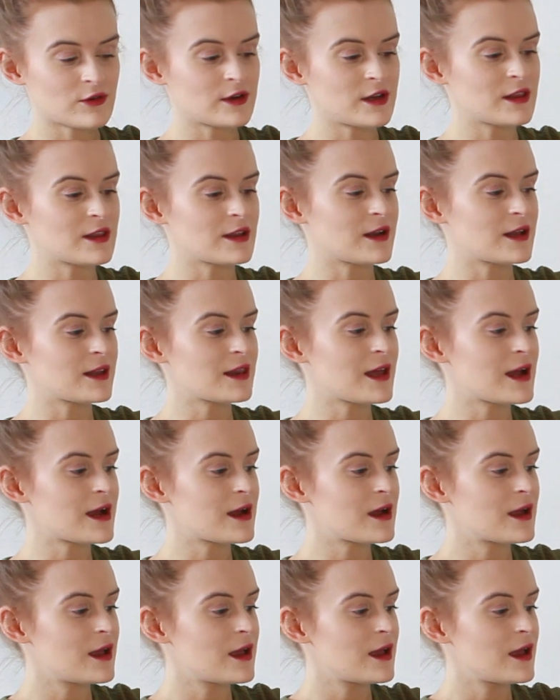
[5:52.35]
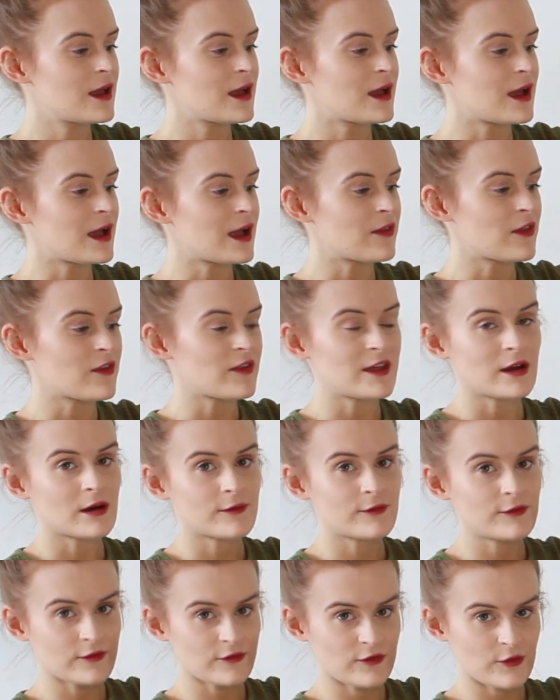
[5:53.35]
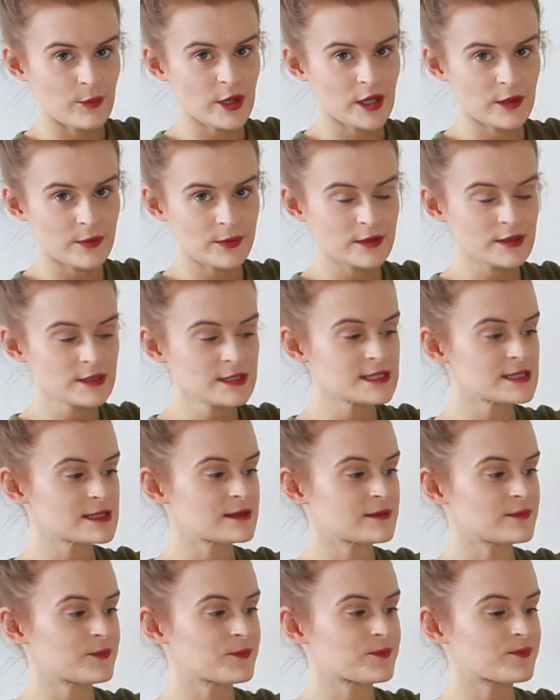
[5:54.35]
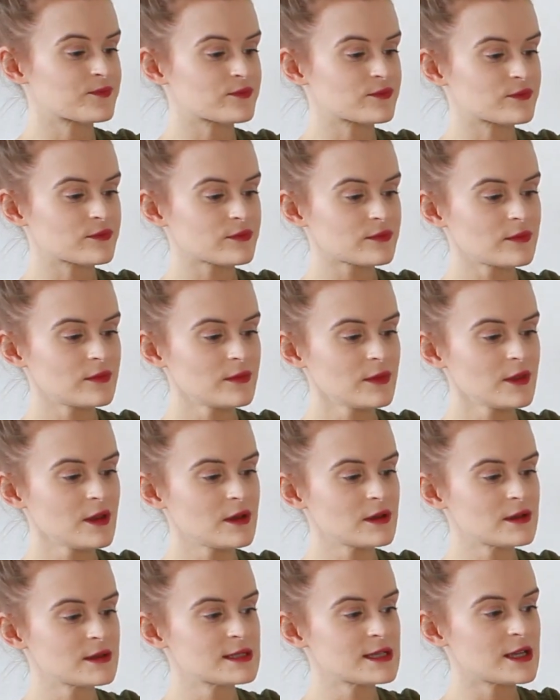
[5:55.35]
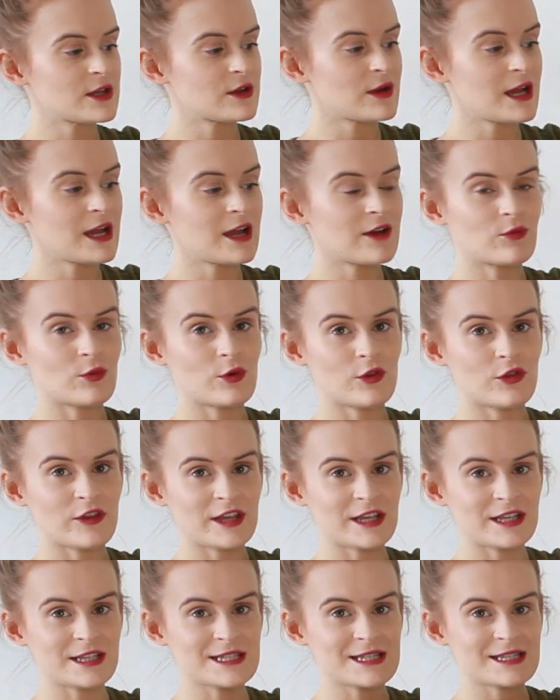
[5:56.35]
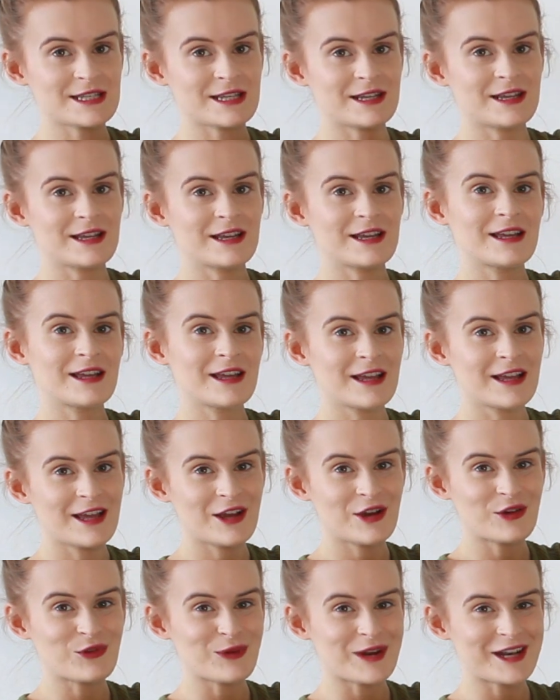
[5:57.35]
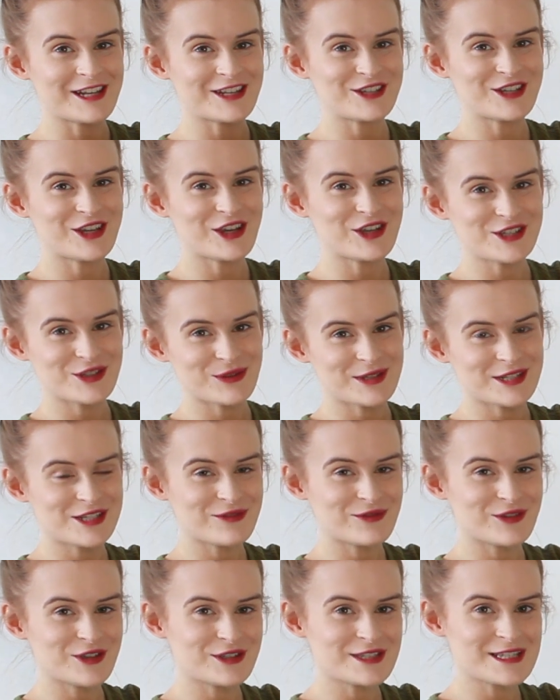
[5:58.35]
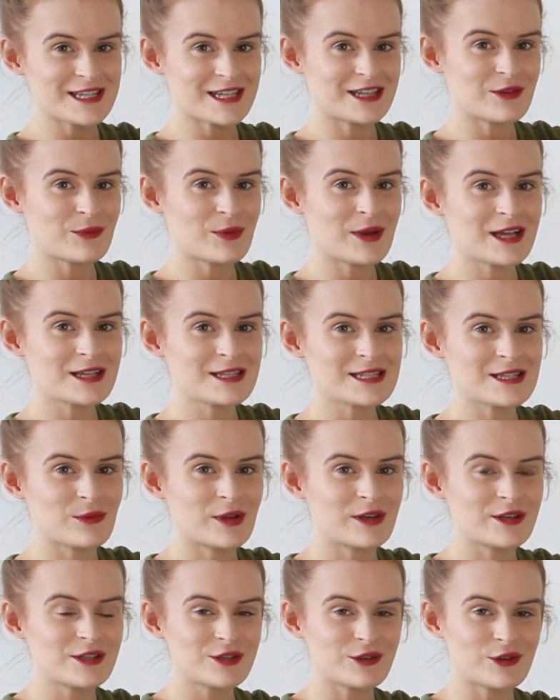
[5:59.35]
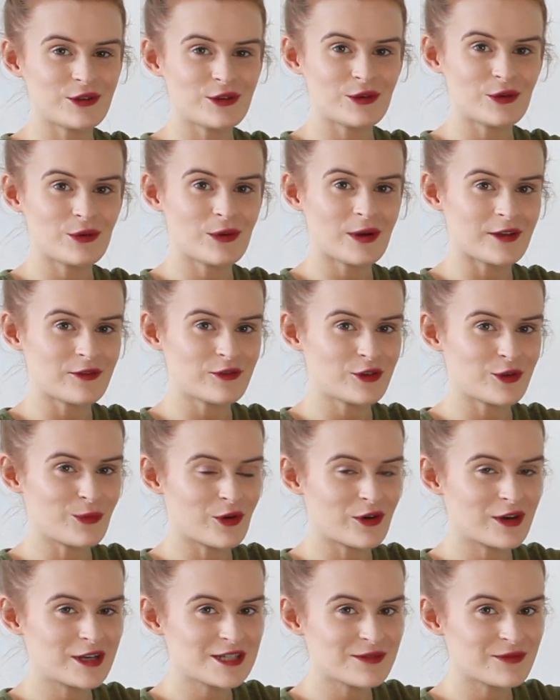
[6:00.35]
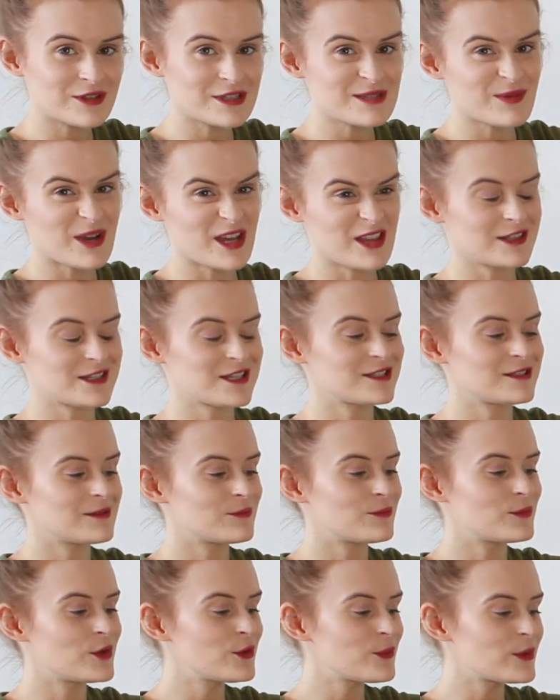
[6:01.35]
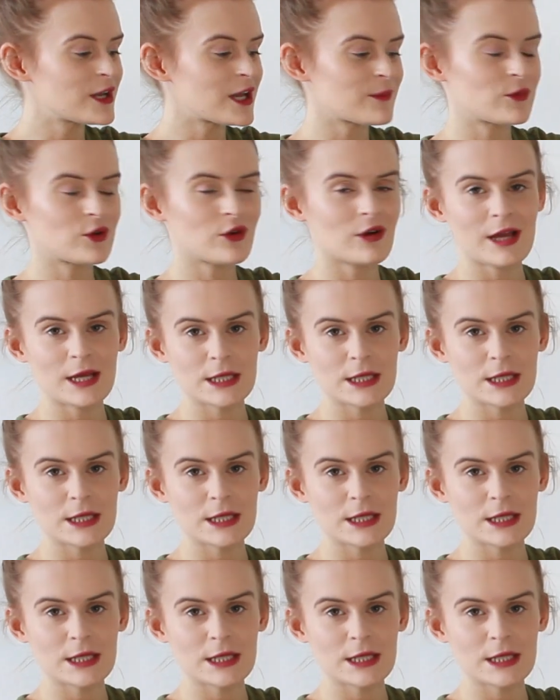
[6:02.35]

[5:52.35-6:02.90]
or anything like that, and that they are fit for purpose. So I have worn these when I do go to interviews. In the past I went to quite a few more interviews, but at the moment I'm not